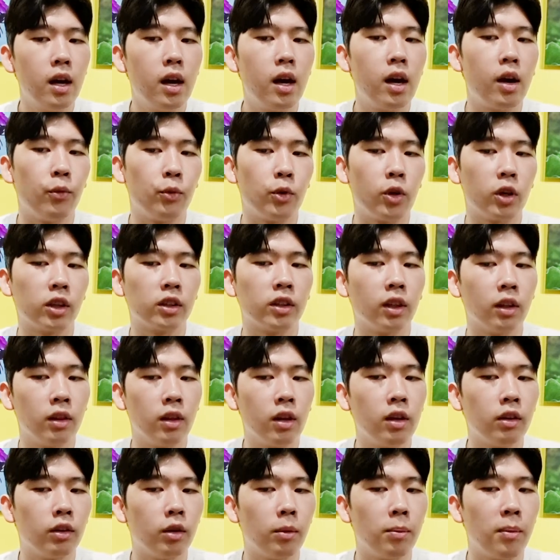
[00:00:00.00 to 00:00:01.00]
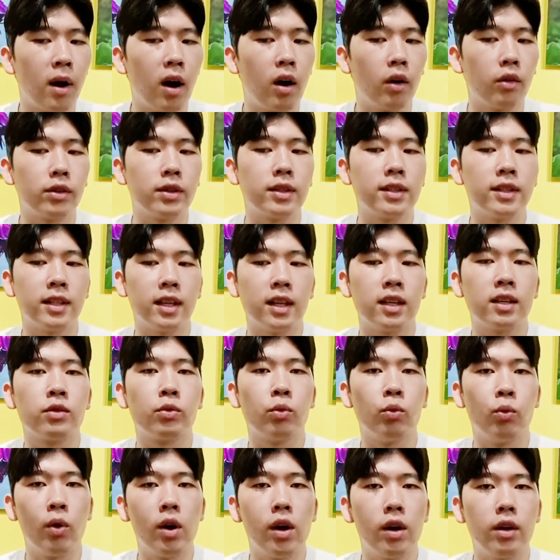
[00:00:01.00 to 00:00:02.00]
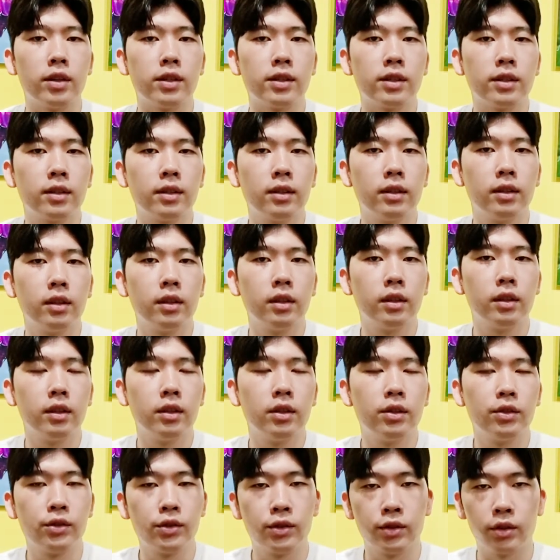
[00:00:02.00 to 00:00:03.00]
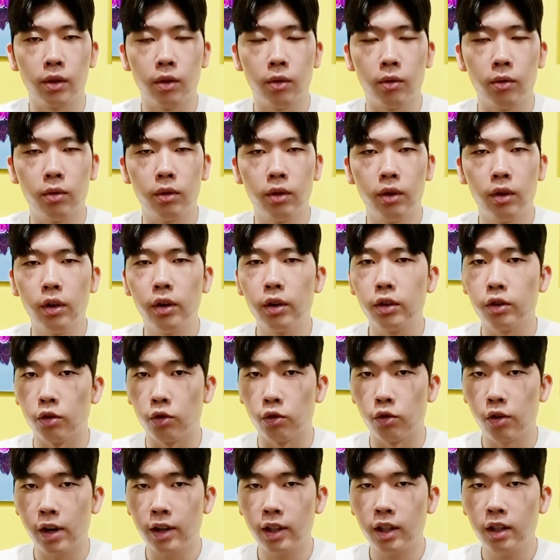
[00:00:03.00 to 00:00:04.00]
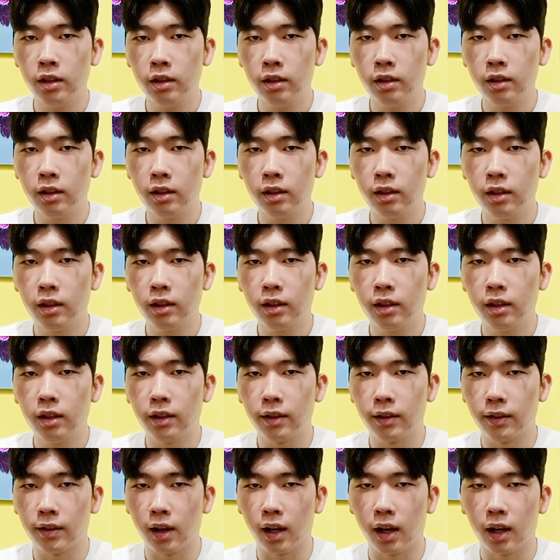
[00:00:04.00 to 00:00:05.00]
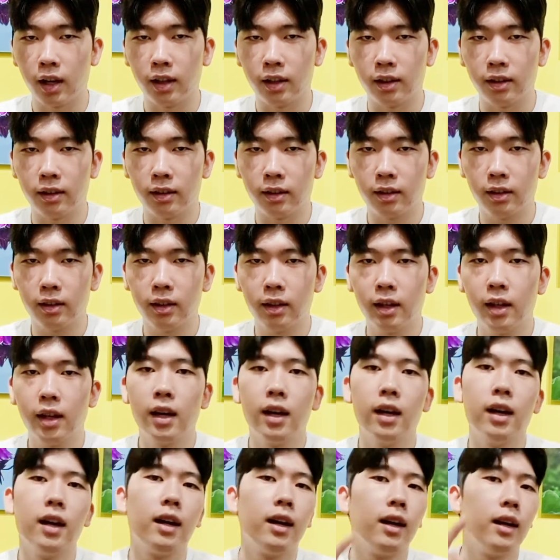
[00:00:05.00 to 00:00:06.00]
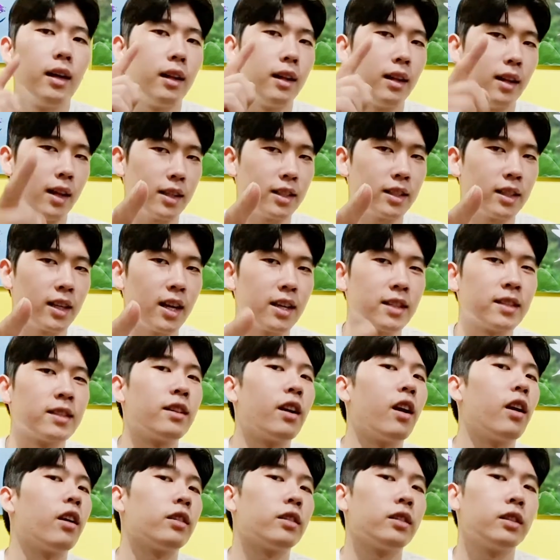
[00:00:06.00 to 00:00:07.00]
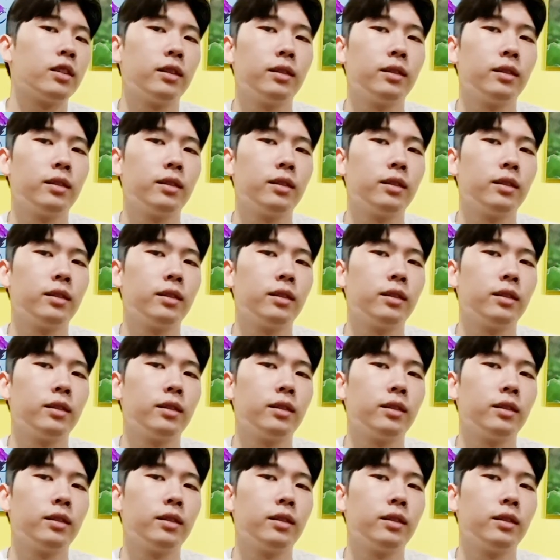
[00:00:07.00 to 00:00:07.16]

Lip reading: and we're gonna learn about 6 words. So you ready? Then let's get started.